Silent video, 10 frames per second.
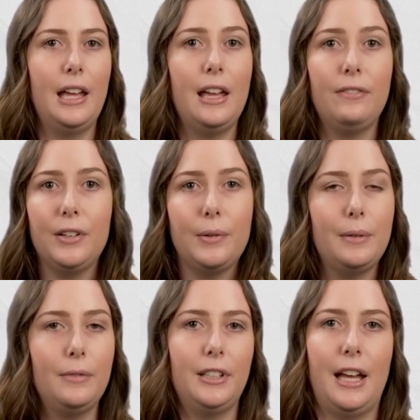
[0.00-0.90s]

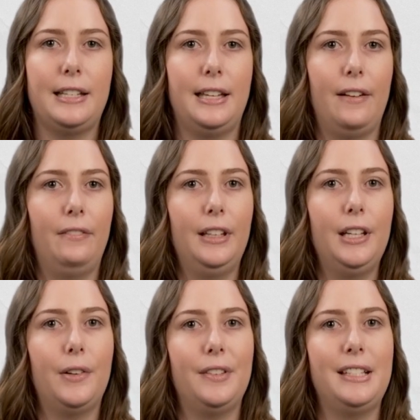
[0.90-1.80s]
Everyone relies
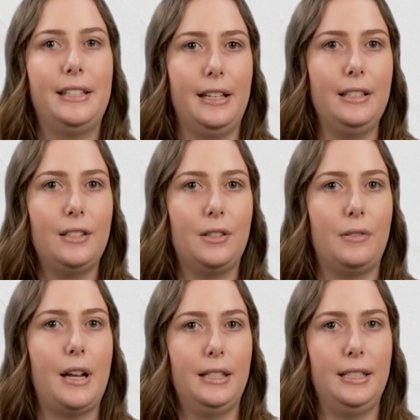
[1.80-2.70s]
heavily on this sense
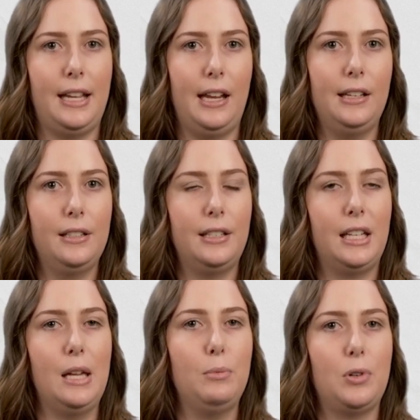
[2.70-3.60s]
throughout the day to
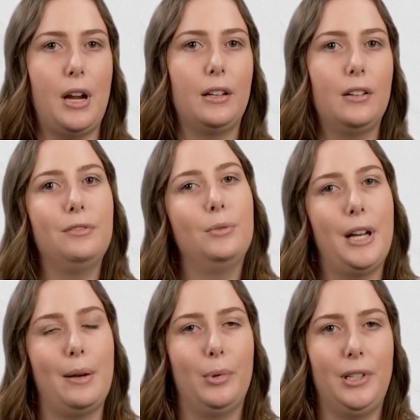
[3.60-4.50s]
keep track of what
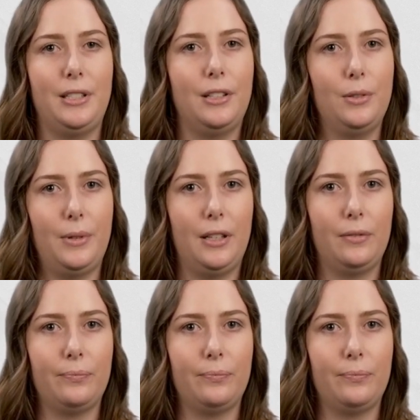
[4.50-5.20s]
our bodies are doing.